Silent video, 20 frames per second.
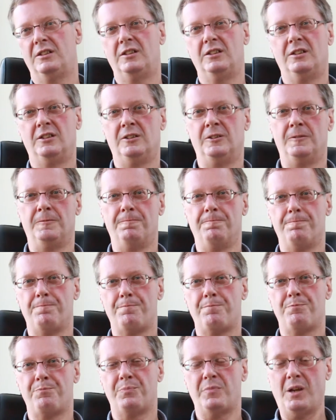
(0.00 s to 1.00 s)
And
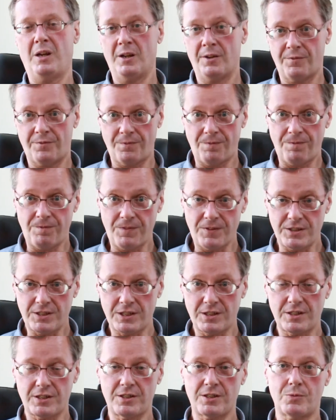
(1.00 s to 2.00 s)
a
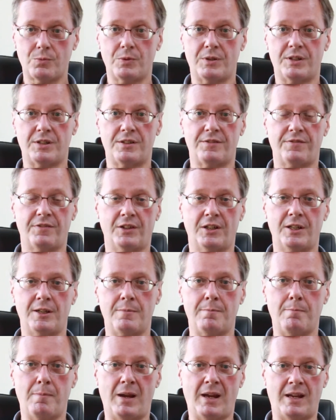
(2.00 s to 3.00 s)
physicist would
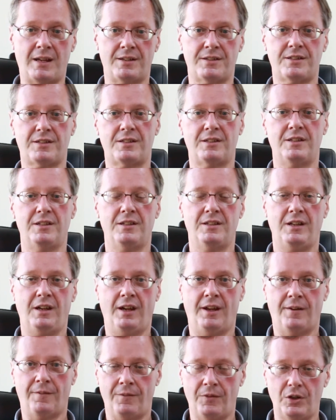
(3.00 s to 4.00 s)
define mass
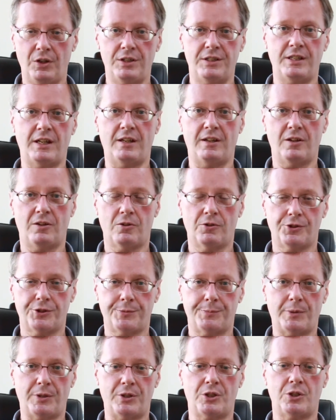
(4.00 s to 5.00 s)
in a very technical,
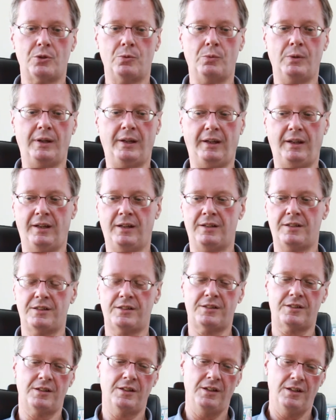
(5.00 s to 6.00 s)
special way.
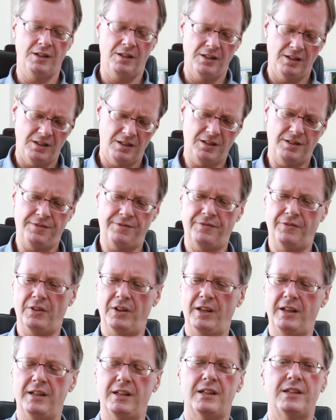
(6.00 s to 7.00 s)
It's
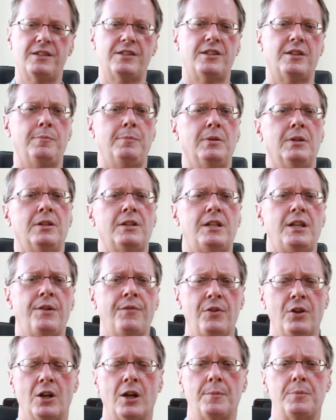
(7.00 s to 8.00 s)
defined as the ability of
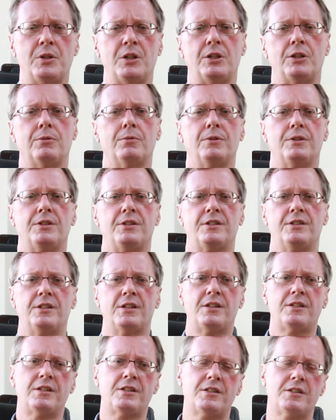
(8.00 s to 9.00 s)
an object to
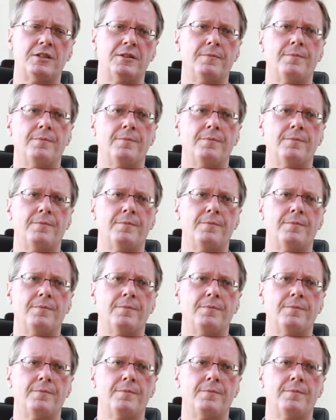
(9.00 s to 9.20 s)
resist